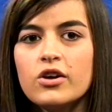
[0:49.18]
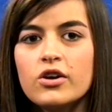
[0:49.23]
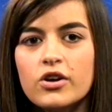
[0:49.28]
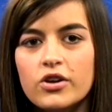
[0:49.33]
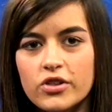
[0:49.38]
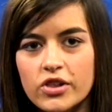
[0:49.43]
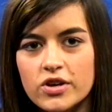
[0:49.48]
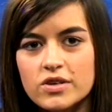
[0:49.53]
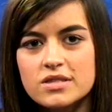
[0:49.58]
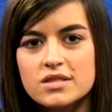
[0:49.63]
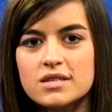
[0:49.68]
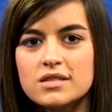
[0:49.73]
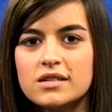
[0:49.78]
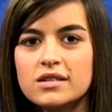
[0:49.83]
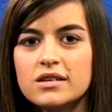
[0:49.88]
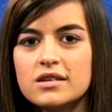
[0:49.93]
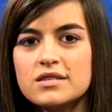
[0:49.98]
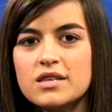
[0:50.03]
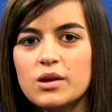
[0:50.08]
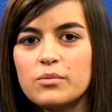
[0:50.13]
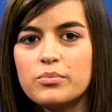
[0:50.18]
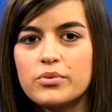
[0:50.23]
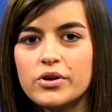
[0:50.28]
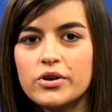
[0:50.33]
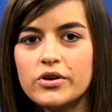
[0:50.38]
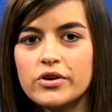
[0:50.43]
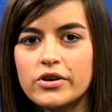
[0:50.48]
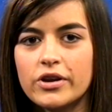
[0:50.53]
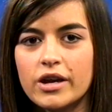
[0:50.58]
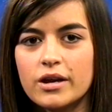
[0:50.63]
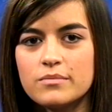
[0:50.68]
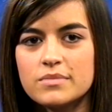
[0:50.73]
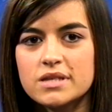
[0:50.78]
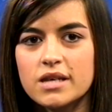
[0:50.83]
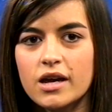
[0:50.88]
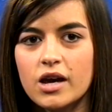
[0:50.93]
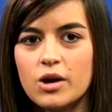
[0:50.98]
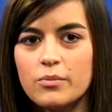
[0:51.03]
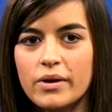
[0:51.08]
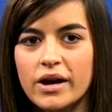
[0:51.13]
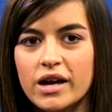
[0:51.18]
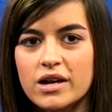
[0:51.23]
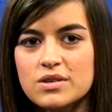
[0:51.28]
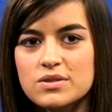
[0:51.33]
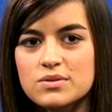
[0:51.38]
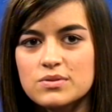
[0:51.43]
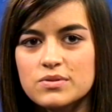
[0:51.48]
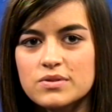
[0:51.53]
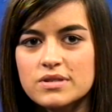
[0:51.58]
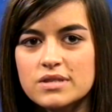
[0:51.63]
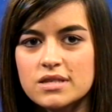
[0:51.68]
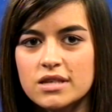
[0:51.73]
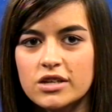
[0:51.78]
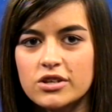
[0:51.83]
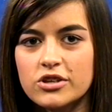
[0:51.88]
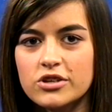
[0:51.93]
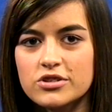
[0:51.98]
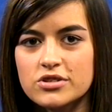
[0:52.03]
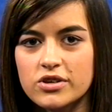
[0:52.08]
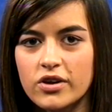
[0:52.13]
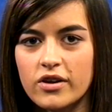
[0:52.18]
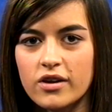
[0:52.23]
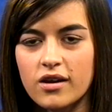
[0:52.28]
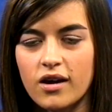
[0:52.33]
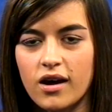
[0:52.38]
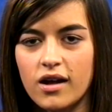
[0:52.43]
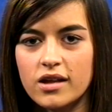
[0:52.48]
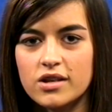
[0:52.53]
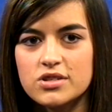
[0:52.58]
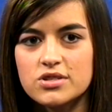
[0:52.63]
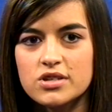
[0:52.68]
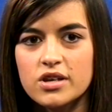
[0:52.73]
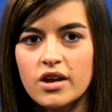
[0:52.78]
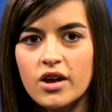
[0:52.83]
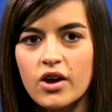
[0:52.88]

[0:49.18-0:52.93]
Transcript: Close the Deal is a program to help high school seniors go to college.